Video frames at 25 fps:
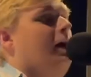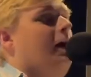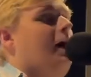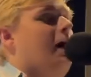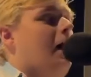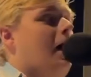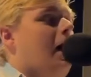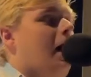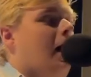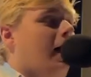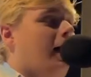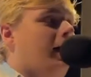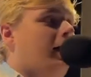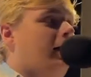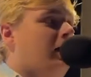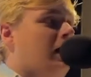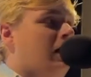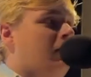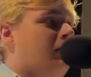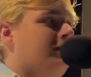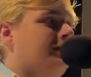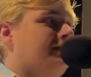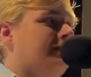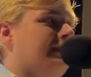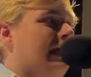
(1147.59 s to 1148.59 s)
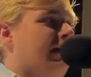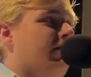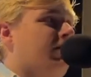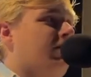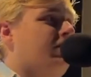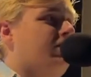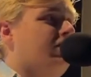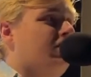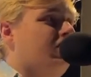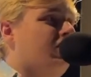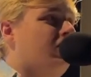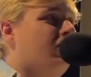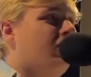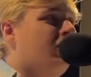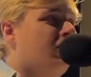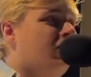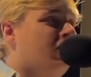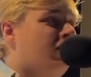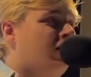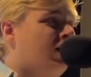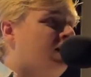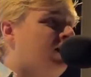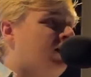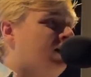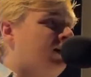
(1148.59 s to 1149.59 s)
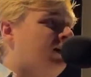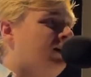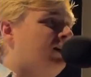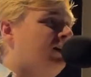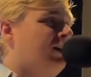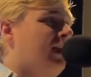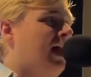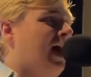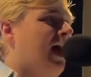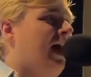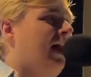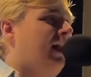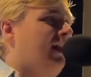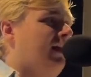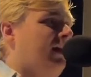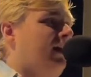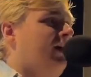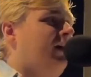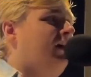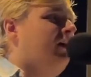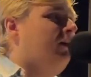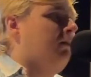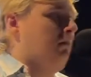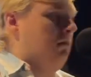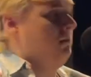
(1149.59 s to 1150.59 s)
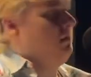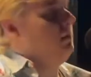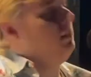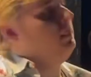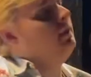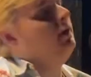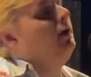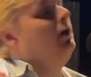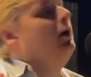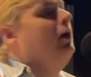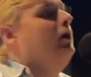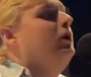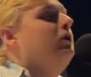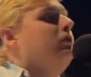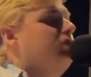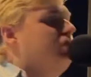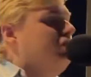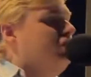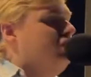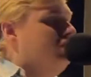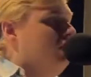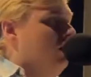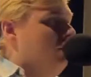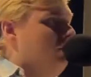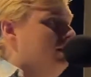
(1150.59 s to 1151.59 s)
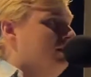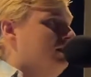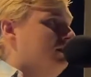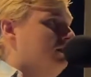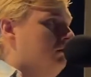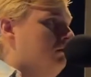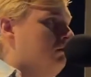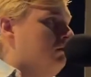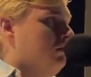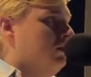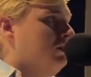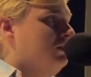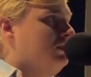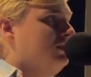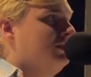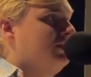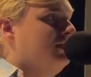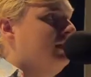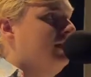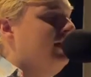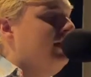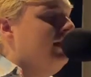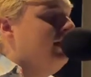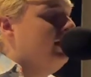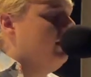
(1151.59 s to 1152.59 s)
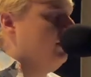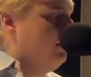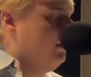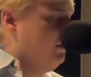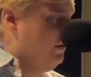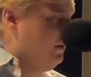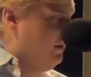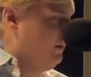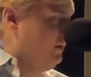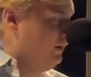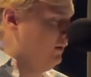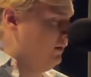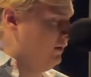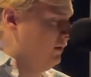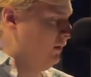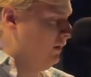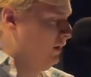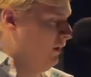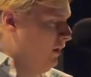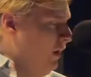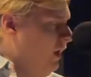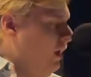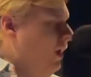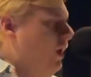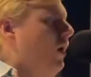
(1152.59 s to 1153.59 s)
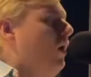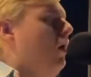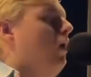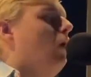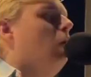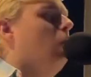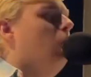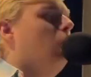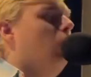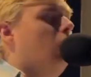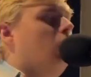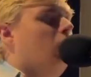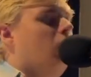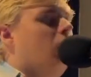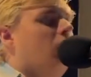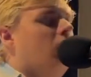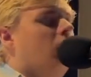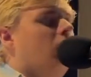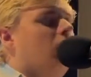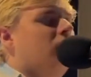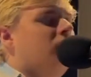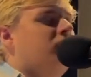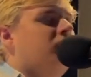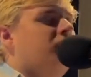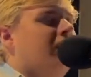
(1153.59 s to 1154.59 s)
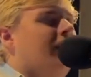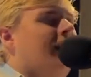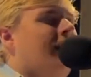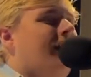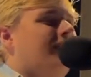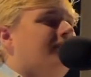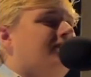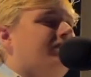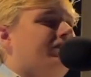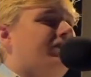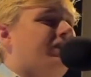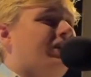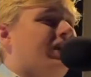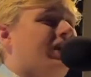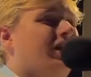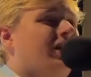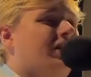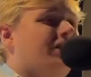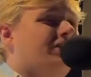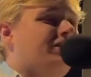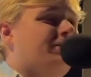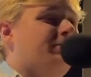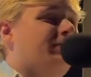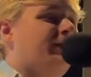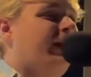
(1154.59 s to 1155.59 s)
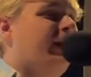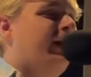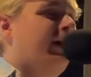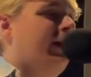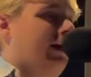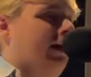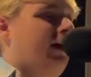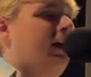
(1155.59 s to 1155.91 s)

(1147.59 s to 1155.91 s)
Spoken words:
I always get when you're not here. Show me some mercy, or just curse me.